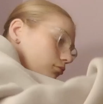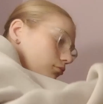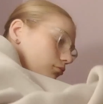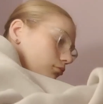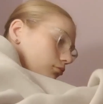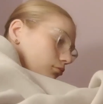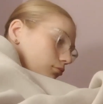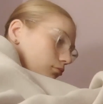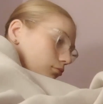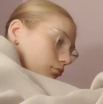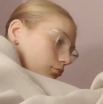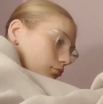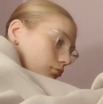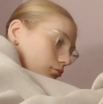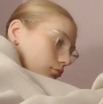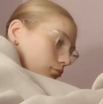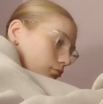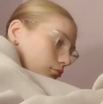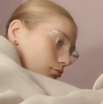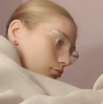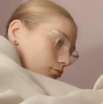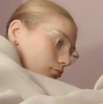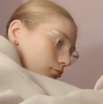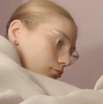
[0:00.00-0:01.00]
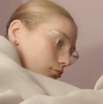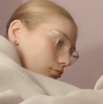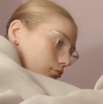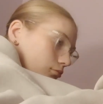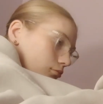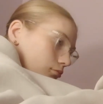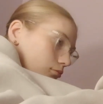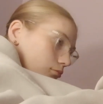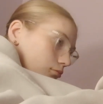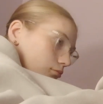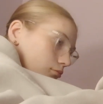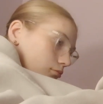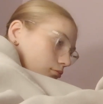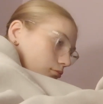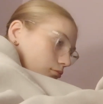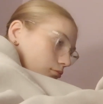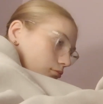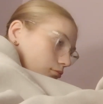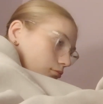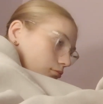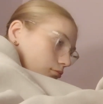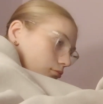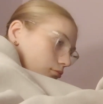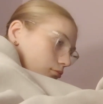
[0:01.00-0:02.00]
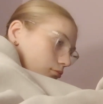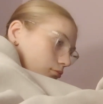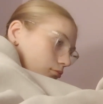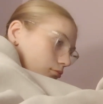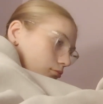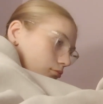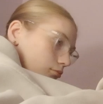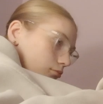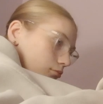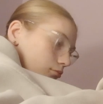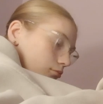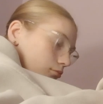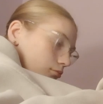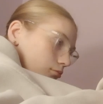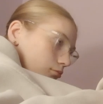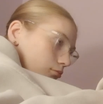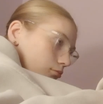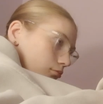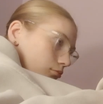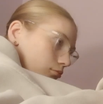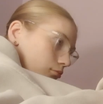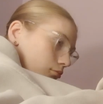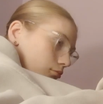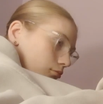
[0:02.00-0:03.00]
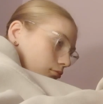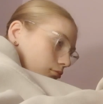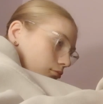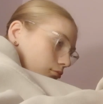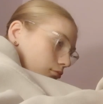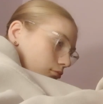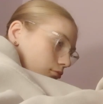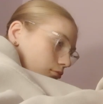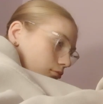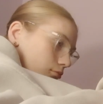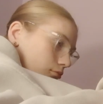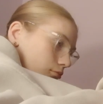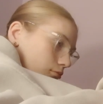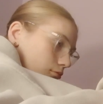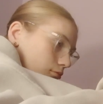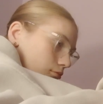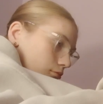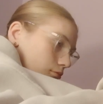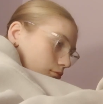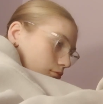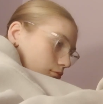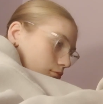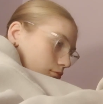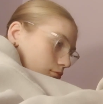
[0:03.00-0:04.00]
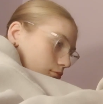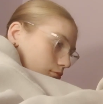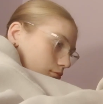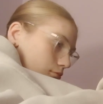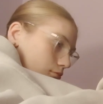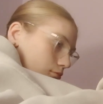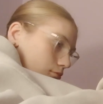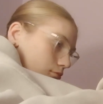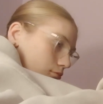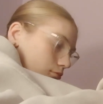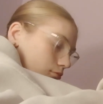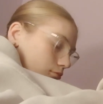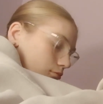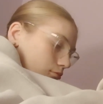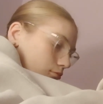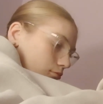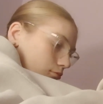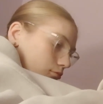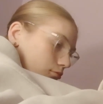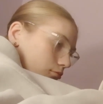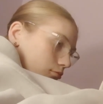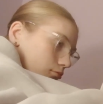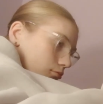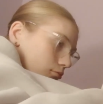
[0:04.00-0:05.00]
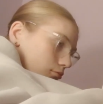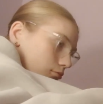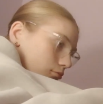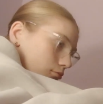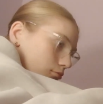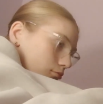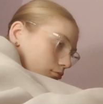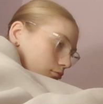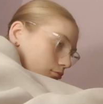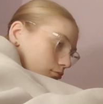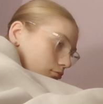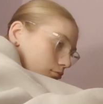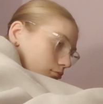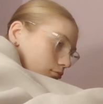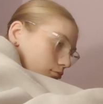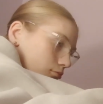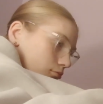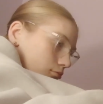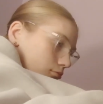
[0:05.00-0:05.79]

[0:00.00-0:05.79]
(silence)